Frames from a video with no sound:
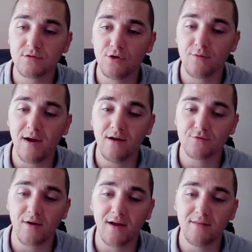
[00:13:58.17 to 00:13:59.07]
two
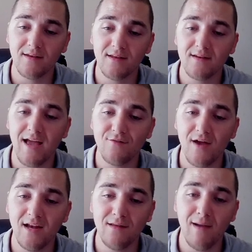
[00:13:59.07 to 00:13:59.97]
rounds, right? They didn't have
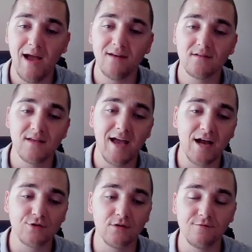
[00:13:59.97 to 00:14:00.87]
any madness
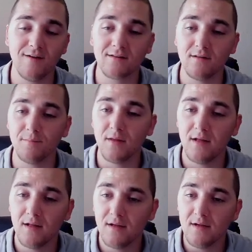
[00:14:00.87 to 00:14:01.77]
actually affect them.
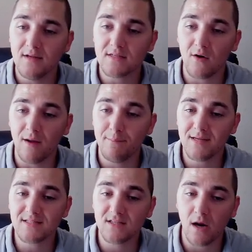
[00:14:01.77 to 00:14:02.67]
So I
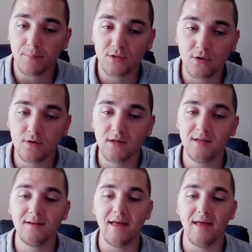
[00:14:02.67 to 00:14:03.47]
missed the opportunity to